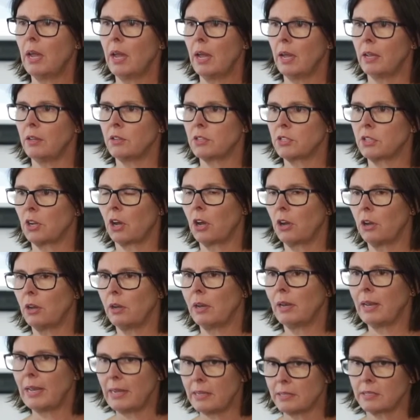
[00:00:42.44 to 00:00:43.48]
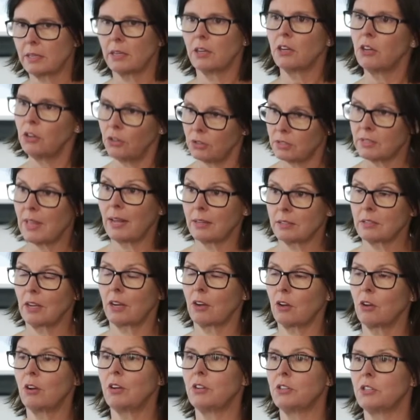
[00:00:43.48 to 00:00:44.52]
And so Lisa, who's that
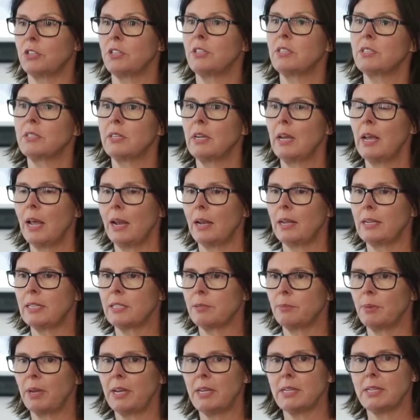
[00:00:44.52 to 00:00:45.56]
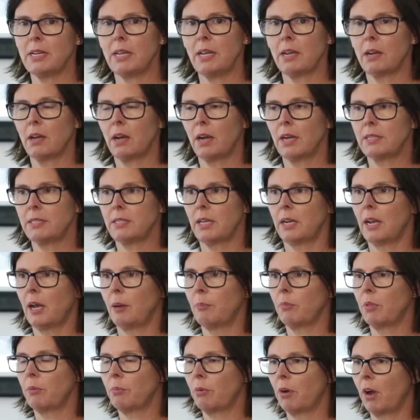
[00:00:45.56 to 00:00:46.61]
psychologist, Lisa Beattie, and I set
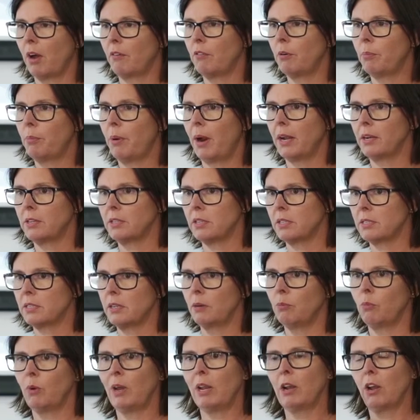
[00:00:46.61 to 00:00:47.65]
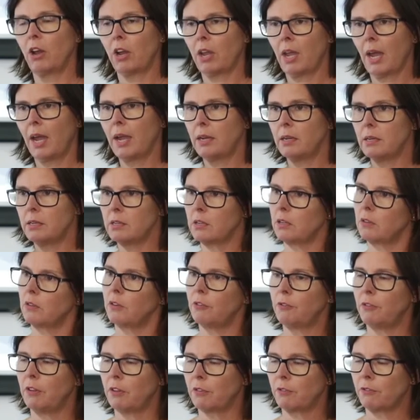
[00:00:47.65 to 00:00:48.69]
up the private practice, and we're located on
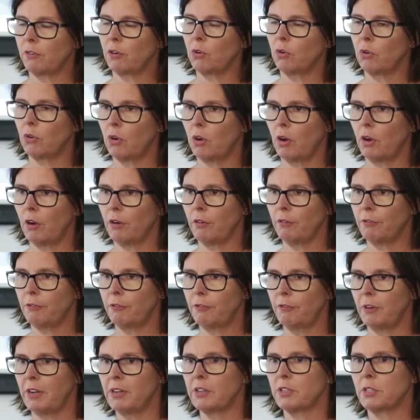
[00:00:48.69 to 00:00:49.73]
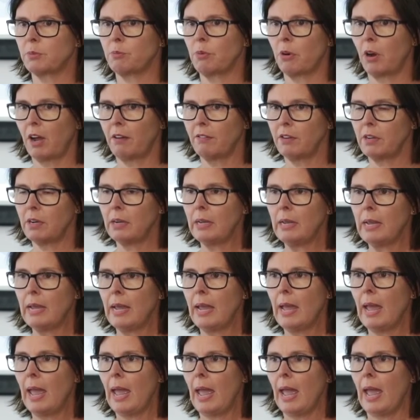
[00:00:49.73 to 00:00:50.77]
the 5th floor of Flinders Private.
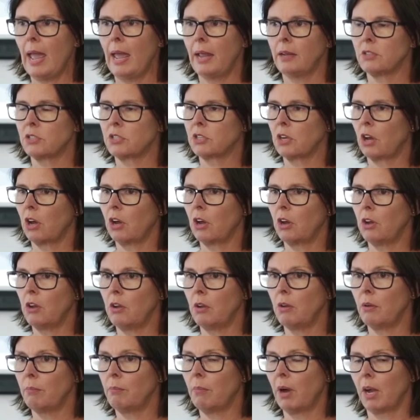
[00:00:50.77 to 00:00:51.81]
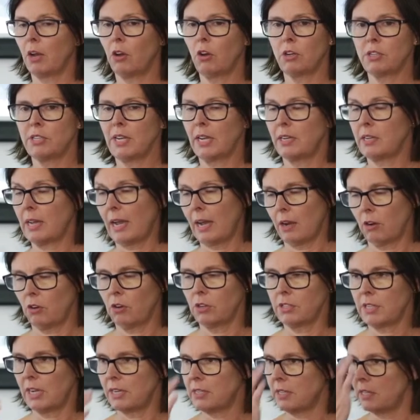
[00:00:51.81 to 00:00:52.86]
And so our
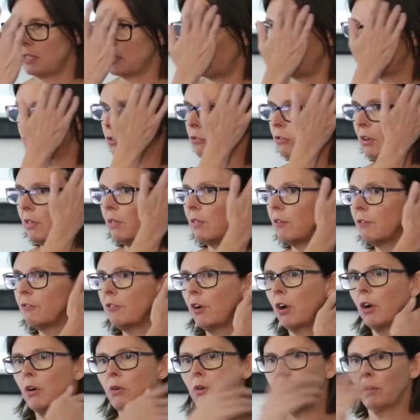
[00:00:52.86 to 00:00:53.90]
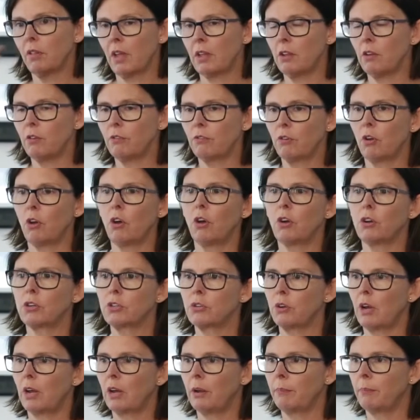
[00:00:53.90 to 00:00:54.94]
contact details are in the folder that you've
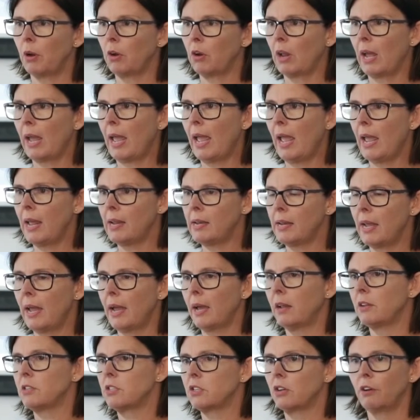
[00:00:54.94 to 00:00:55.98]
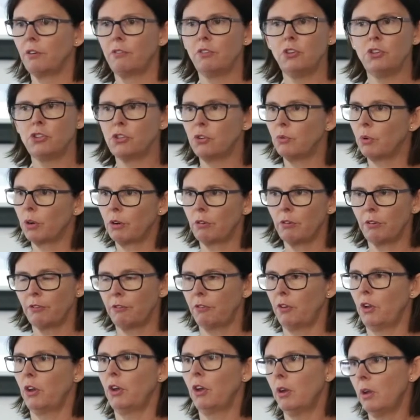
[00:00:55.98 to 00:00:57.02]
got on our handout, so if you do want to
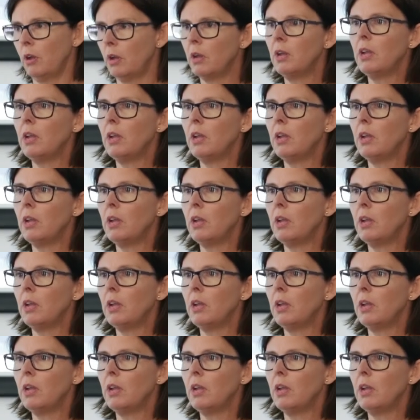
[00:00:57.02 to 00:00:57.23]
refer,